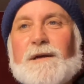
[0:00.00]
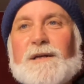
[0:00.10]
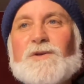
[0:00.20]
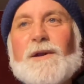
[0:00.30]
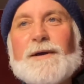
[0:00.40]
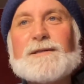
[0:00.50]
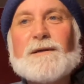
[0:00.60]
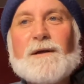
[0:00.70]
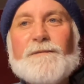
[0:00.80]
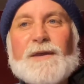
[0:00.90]
So, anyways,
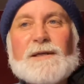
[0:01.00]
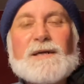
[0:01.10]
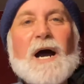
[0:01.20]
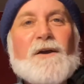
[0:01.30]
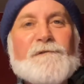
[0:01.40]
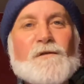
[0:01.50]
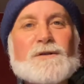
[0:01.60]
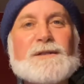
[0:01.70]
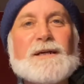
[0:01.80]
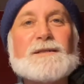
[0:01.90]
the entire
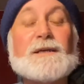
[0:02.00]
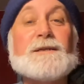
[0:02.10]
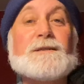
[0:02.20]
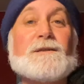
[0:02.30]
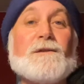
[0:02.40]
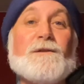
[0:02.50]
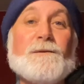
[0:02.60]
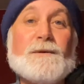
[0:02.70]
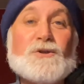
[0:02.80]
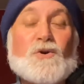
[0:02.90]
first disc is the
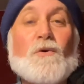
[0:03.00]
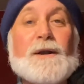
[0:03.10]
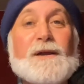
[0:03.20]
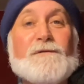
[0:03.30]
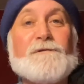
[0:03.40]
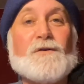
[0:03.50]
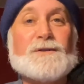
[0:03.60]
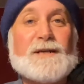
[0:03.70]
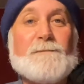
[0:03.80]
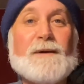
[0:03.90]
majority of the
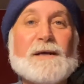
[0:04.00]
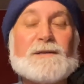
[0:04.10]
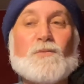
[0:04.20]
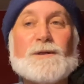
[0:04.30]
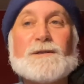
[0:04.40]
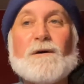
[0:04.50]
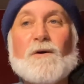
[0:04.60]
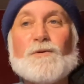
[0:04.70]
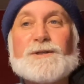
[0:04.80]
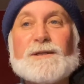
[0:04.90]
first set, minus one
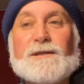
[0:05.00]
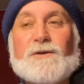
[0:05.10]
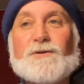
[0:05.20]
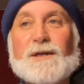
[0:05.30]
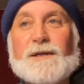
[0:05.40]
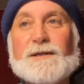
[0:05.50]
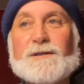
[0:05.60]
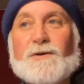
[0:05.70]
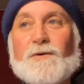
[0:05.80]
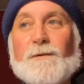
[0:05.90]
song, which continues on
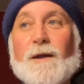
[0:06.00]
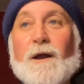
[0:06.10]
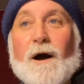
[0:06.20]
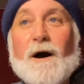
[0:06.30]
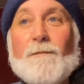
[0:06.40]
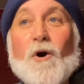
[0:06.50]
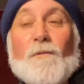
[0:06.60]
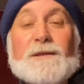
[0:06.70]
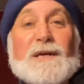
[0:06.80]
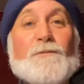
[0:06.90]
disc two. Um,
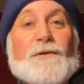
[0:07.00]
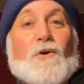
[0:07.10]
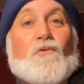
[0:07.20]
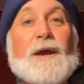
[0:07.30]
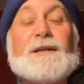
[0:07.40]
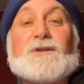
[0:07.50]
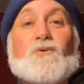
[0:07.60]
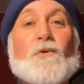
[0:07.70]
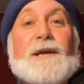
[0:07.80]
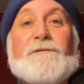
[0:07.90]
opens up with the greatest
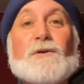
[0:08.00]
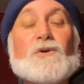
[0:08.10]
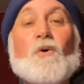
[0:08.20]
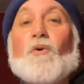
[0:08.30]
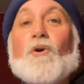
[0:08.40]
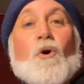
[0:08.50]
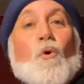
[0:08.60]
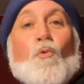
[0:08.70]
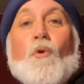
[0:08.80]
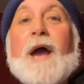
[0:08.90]
story ever told
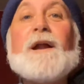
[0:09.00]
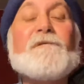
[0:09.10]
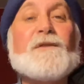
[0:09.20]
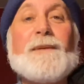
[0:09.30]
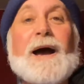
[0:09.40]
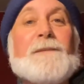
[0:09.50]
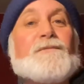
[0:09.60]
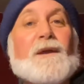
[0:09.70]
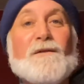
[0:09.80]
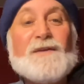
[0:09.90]
right off the bat.
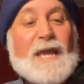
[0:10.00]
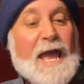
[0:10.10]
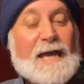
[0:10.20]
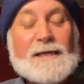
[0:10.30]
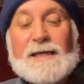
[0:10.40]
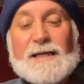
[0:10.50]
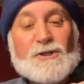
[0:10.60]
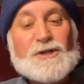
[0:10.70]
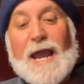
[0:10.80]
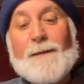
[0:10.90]
The ending
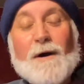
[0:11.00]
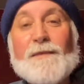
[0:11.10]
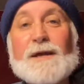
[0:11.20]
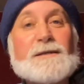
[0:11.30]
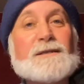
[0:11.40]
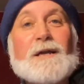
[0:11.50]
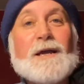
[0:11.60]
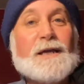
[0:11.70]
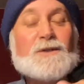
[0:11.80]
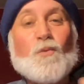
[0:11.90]
jam on this
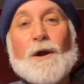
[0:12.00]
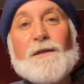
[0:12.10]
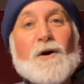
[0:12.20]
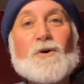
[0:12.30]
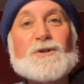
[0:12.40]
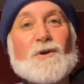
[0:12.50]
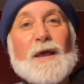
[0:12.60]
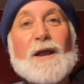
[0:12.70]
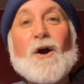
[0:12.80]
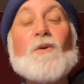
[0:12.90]
is one of those you're
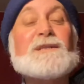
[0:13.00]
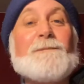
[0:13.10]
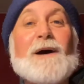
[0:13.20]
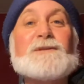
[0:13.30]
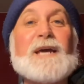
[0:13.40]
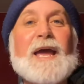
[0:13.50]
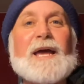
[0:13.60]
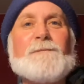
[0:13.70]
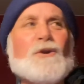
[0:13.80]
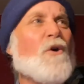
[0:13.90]
like, it's about to
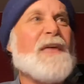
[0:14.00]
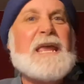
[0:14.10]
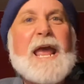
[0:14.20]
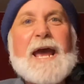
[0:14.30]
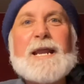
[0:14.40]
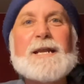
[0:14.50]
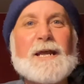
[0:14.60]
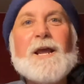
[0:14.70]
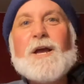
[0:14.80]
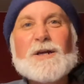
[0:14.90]
end, but no, they can't end
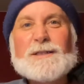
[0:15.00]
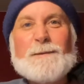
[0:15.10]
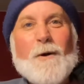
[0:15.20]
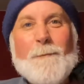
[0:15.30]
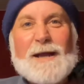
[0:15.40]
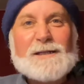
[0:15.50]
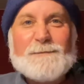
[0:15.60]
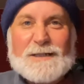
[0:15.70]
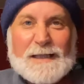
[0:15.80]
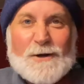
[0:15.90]
it because the momentum
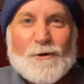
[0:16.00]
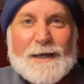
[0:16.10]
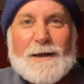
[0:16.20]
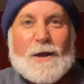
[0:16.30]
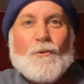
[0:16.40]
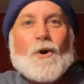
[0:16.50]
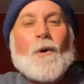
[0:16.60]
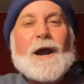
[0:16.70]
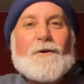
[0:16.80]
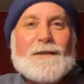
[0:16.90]
is literally
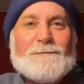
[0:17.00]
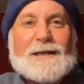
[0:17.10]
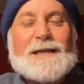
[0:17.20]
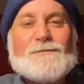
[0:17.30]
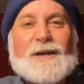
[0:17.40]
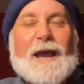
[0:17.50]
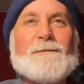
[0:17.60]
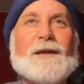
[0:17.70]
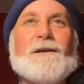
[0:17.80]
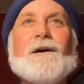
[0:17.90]
require them to keep
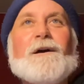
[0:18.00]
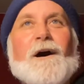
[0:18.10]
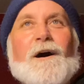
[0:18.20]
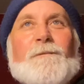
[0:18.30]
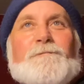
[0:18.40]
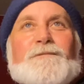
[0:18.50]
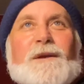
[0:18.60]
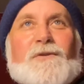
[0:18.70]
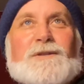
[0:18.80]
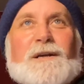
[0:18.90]
jamming. Um,
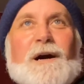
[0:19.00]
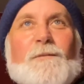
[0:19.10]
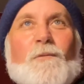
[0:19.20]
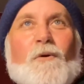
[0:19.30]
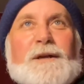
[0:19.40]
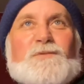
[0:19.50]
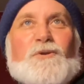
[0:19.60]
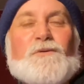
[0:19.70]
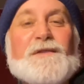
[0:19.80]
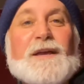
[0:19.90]
there's a couple points where
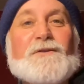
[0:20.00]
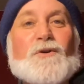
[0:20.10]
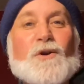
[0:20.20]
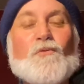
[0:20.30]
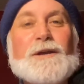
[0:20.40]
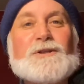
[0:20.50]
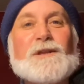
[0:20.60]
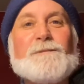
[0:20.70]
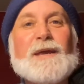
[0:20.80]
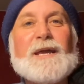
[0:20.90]
you think they're going to reach
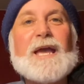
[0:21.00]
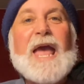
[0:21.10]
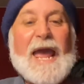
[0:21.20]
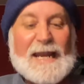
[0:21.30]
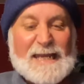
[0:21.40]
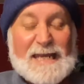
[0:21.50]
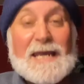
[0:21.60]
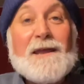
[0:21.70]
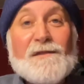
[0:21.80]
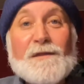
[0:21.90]
the peak, and
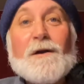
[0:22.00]
Keith